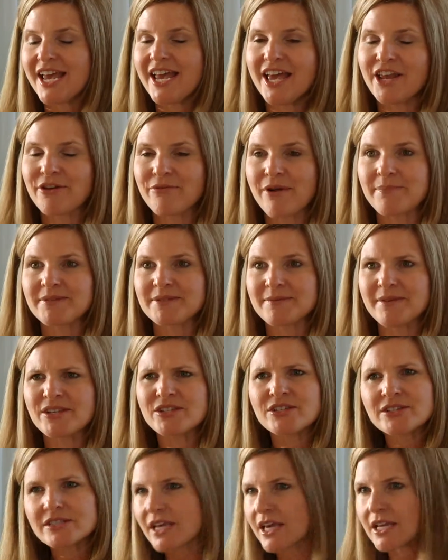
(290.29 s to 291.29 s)
interrupts me, and
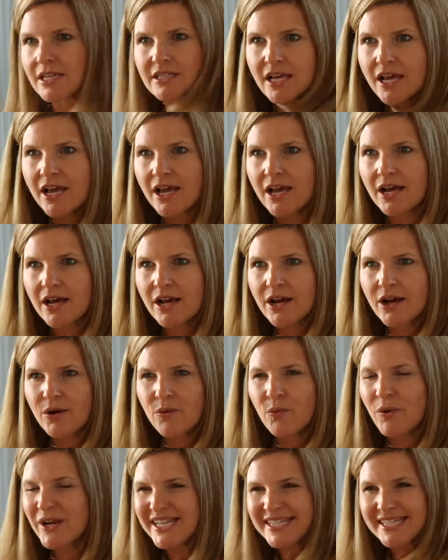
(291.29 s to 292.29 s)
she says,
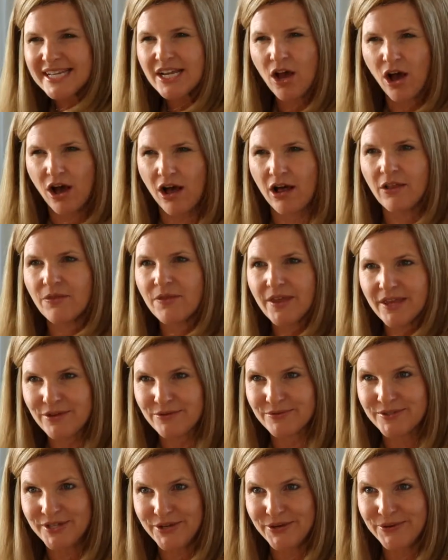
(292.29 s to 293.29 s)
"What is it called that you
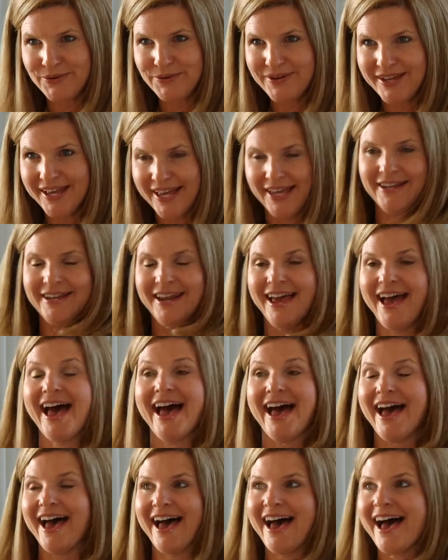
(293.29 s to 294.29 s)
do?" And
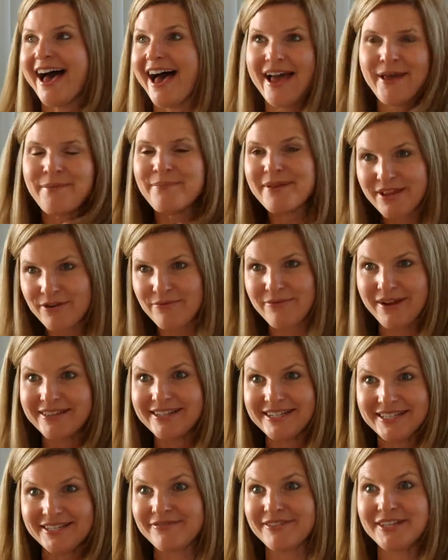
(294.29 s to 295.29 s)
I, being
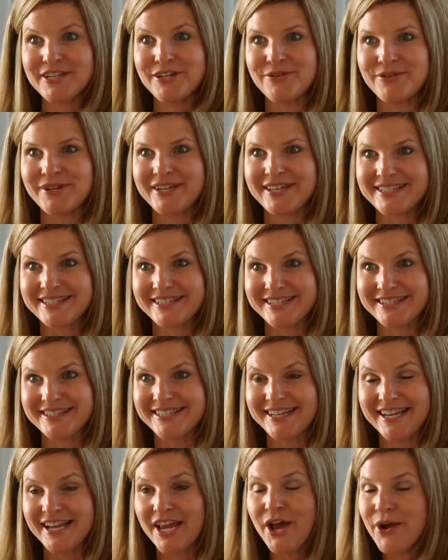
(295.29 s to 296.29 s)
relatively new to
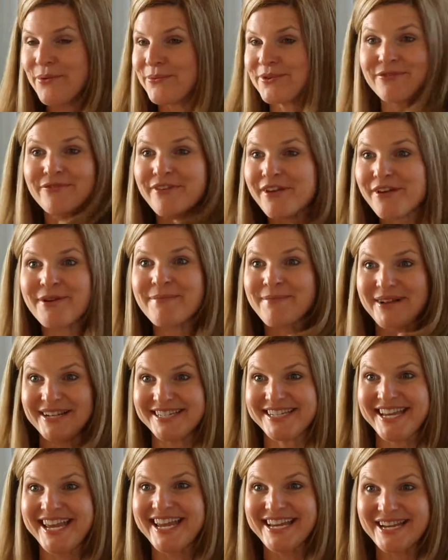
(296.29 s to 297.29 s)
consulting, was very much
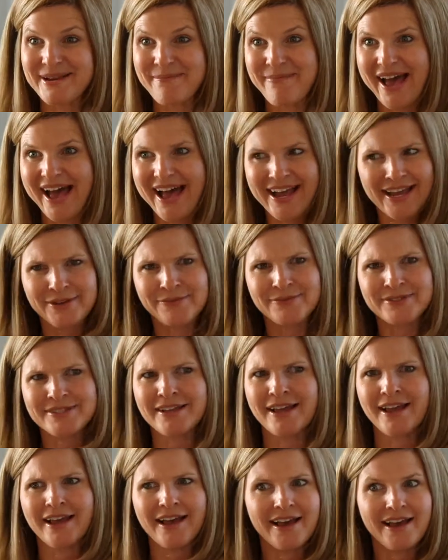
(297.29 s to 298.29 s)
taken aback and was
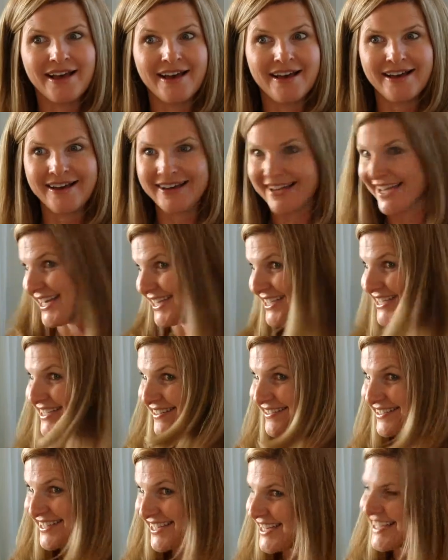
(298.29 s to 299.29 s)
like,
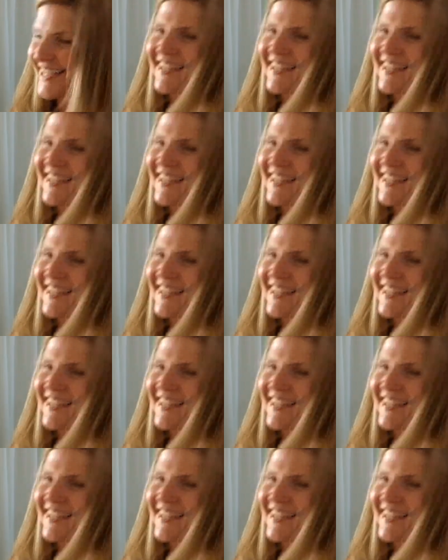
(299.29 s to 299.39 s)
consulting?